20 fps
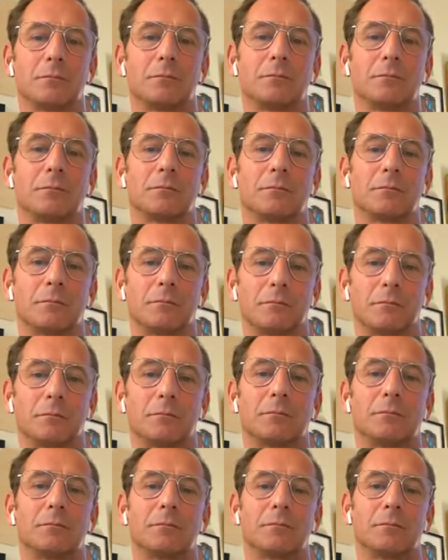
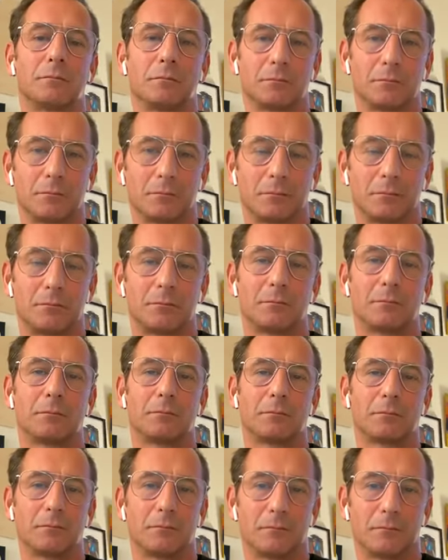
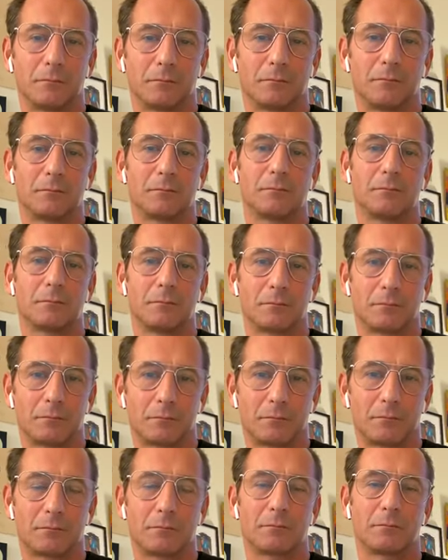
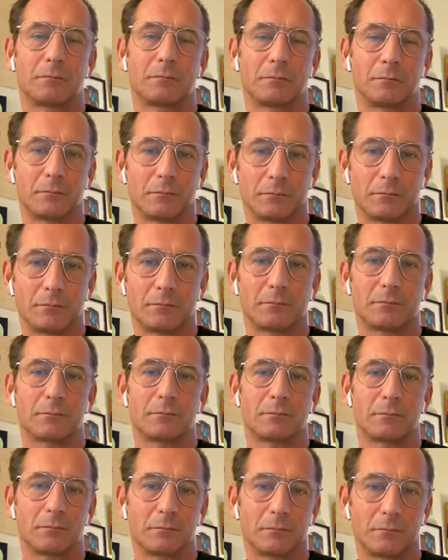
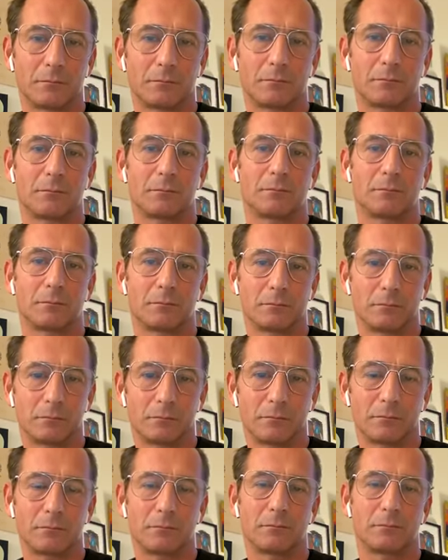
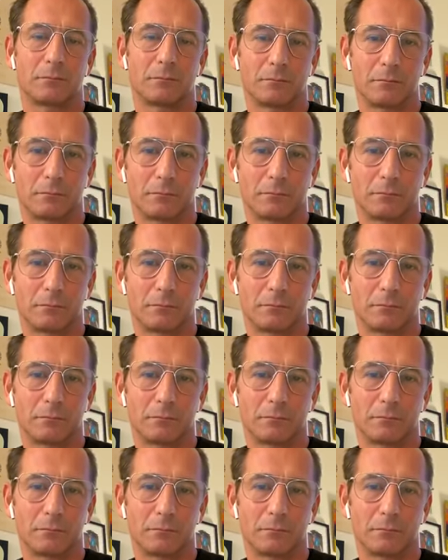(silent)